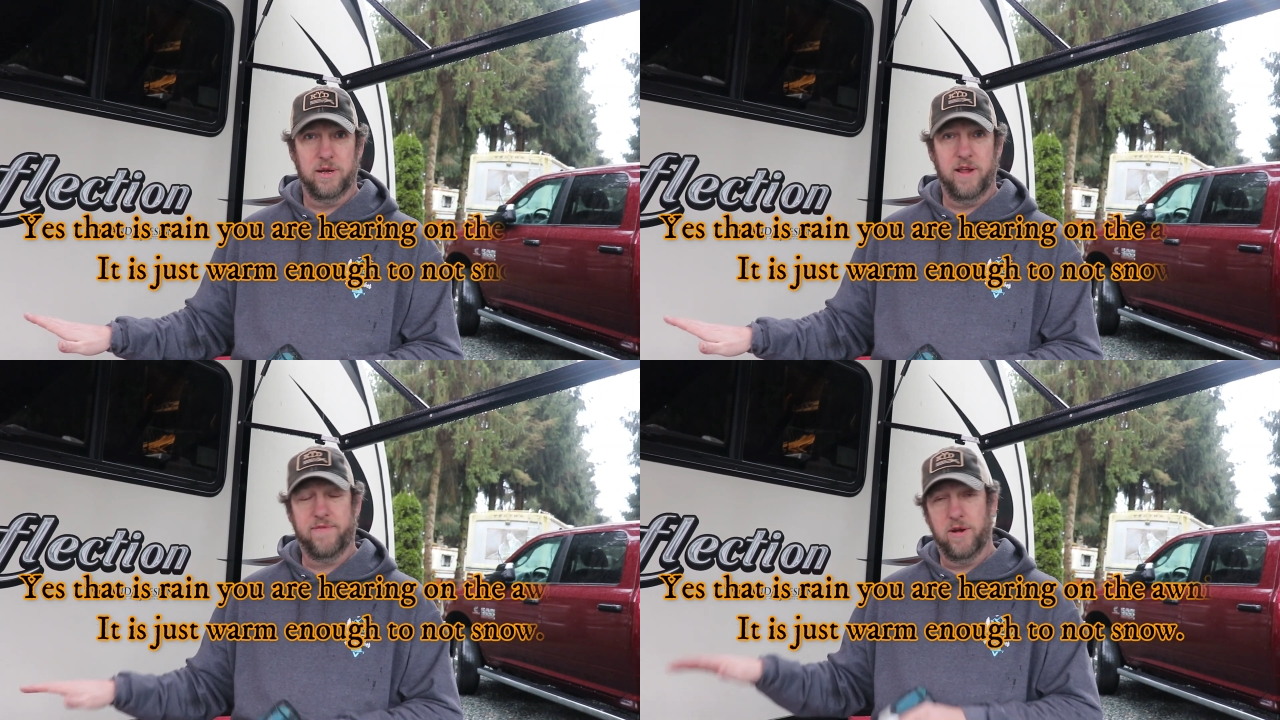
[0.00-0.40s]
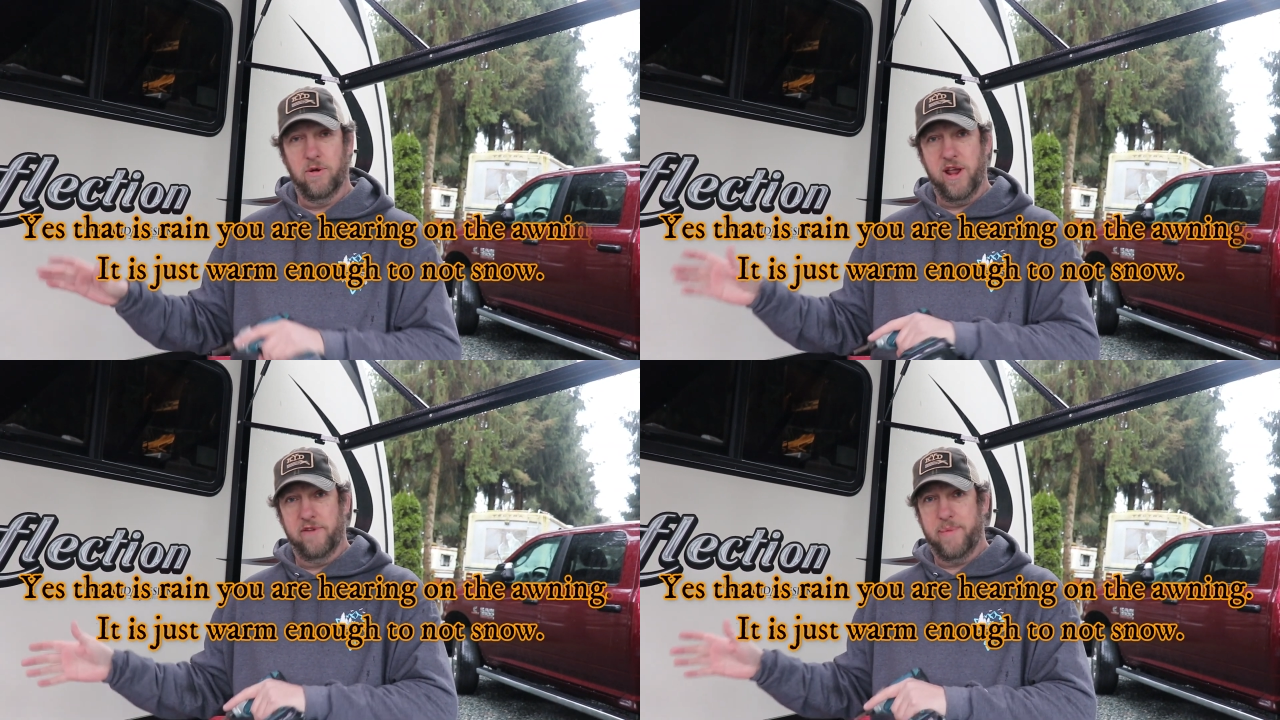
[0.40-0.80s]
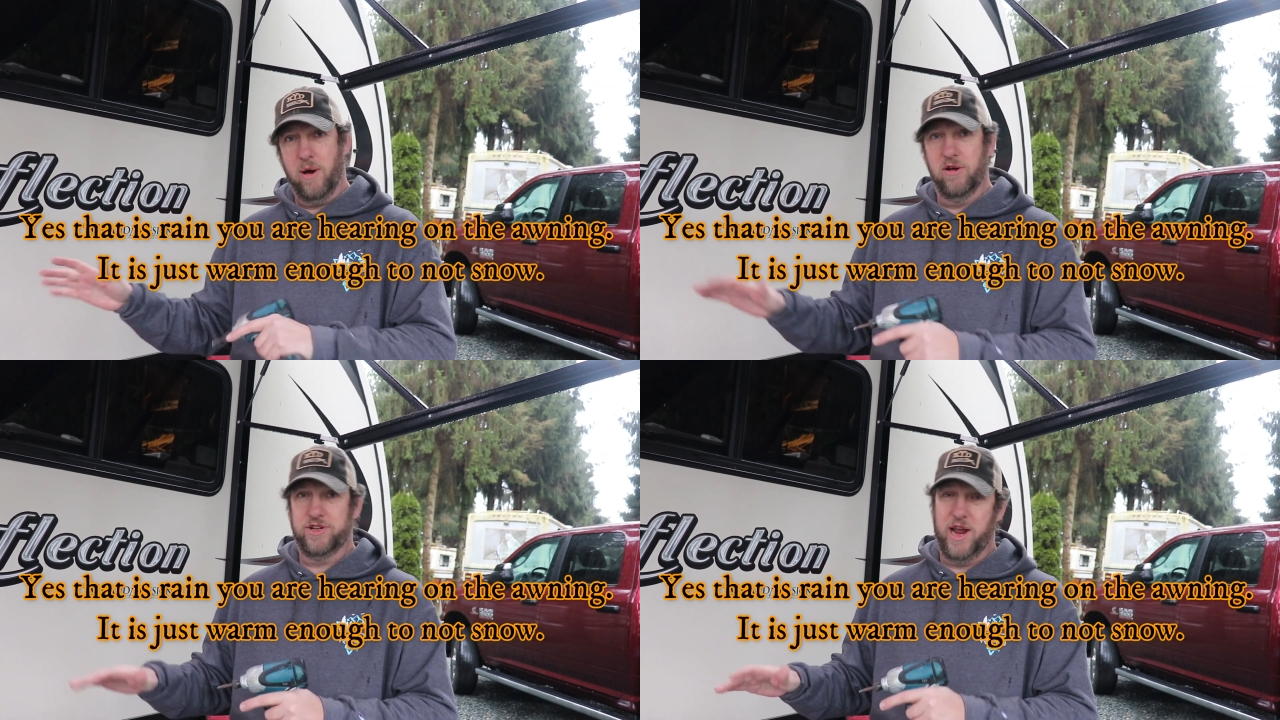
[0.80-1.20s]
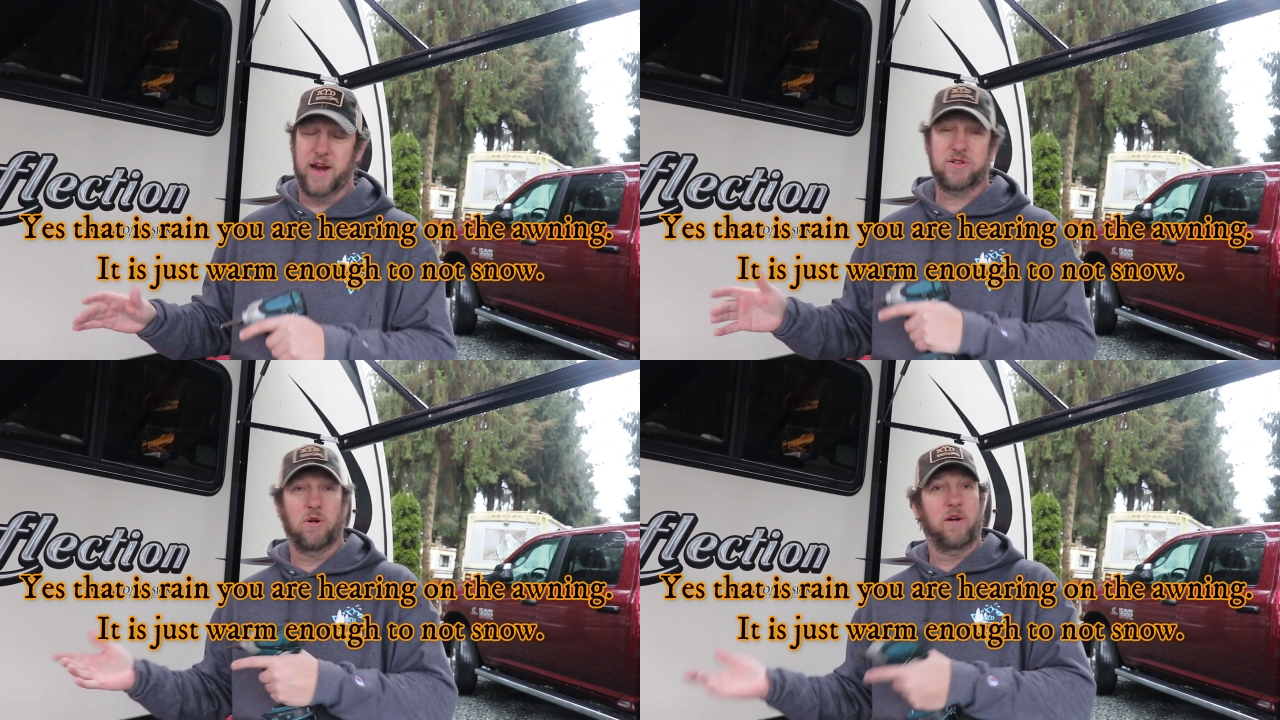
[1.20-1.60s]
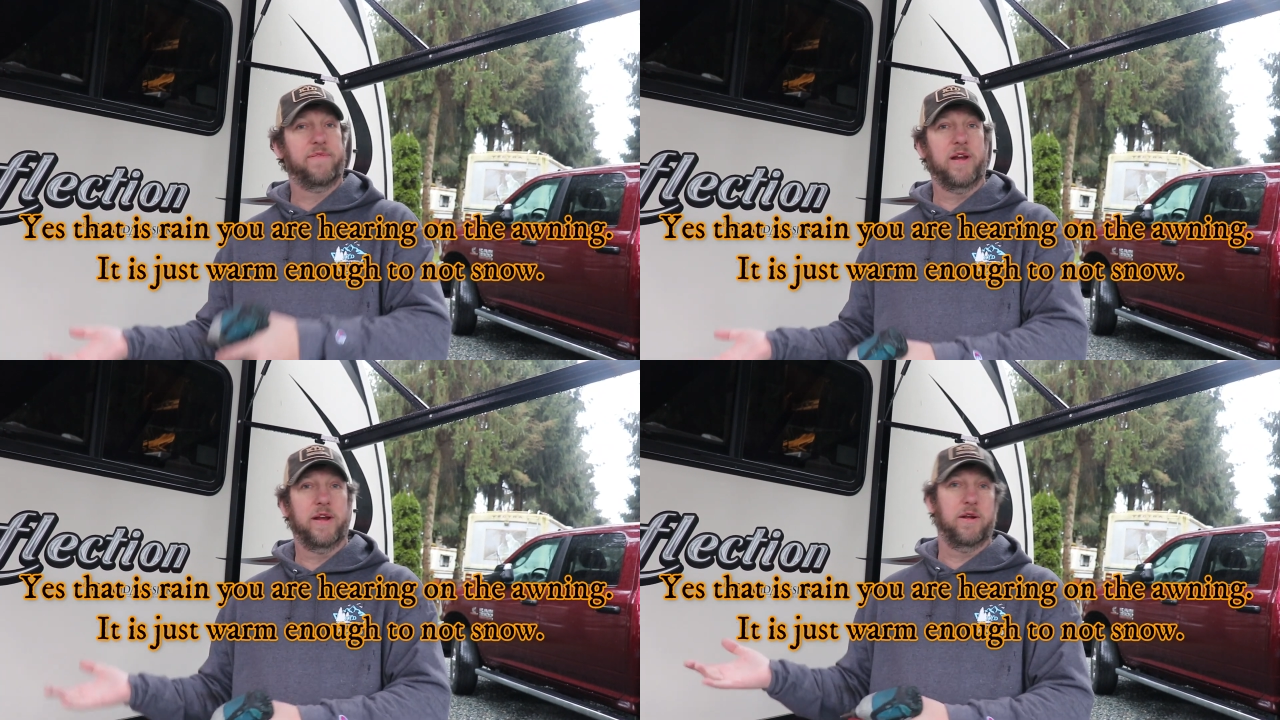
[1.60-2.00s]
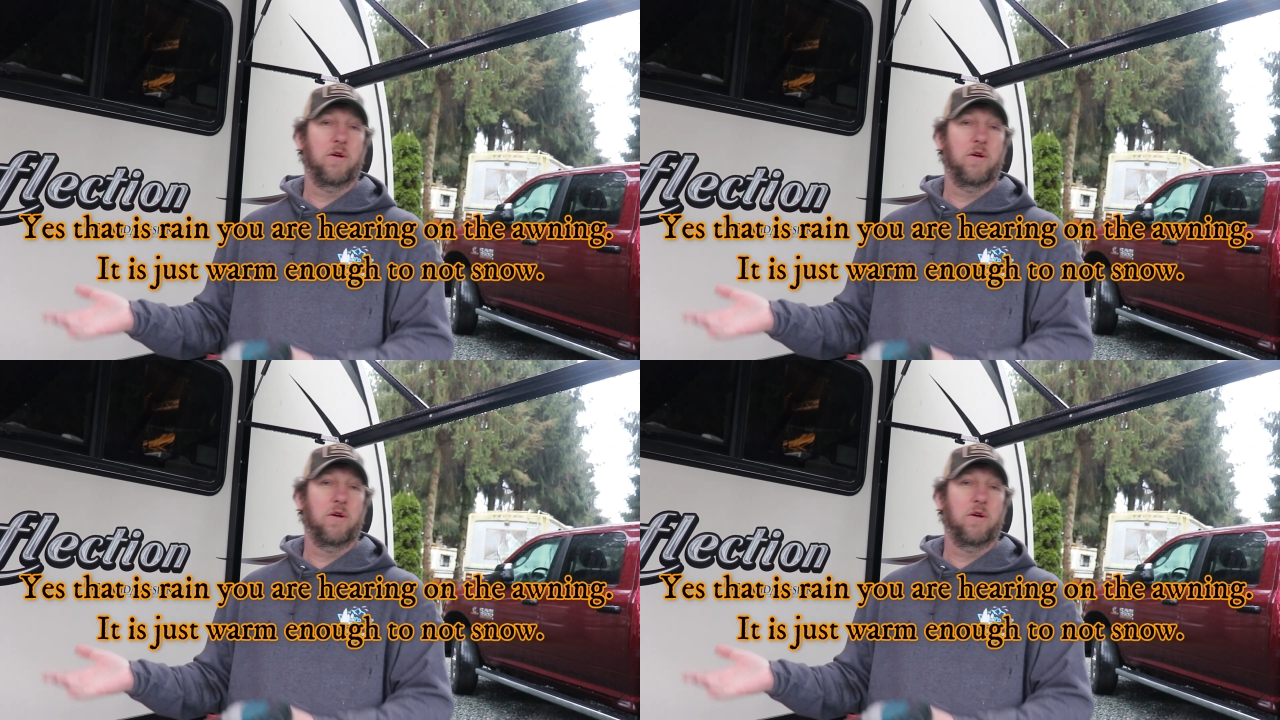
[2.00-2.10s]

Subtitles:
If you don't have power jacks or if you need to